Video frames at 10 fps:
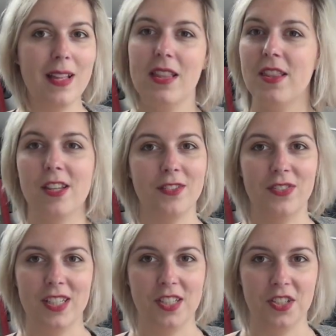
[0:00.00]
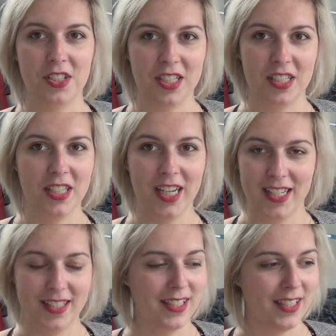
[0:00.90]
Not finished
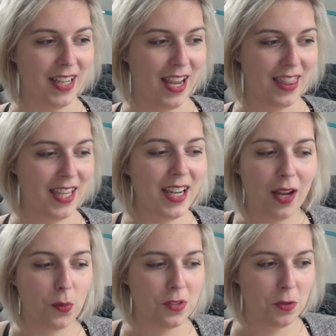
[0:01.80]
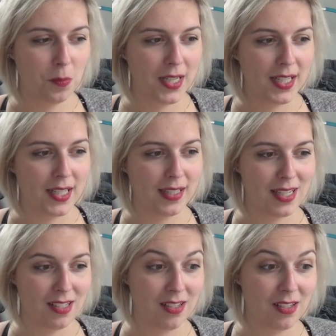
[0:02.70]
yet. I think I want to make it
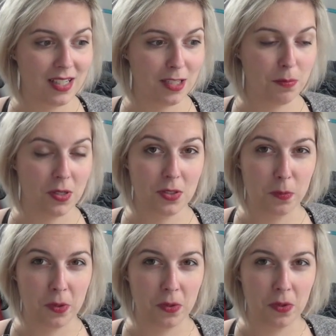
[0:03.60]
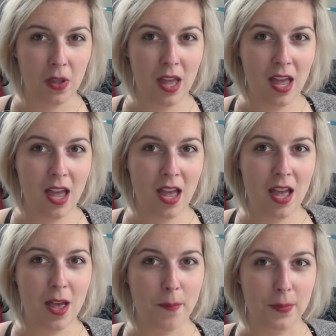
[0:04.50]
as long as possible,
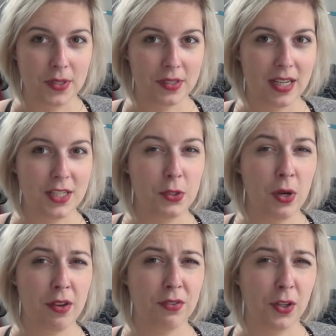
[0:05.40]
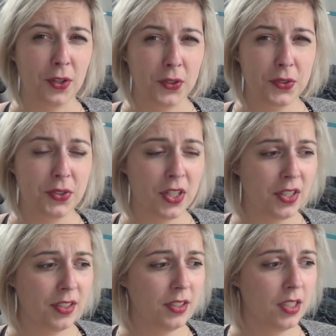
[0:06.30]
but I do have a lot of
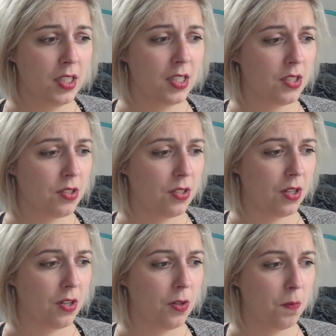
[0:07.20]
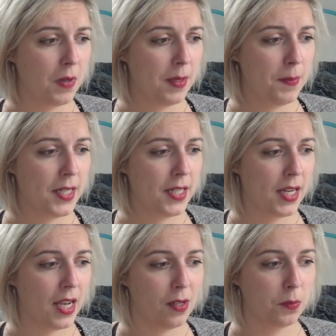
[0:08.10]
yarn, so maybe
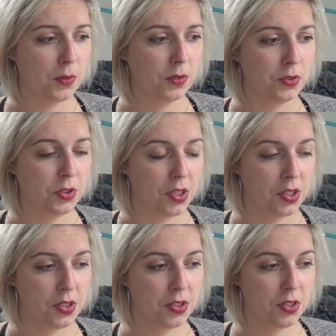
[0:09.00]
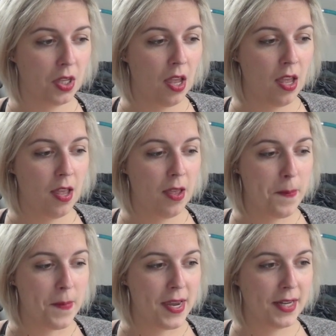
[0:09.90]
I will just
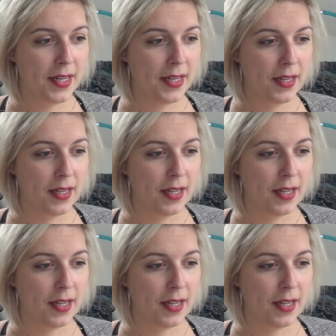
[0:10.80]
make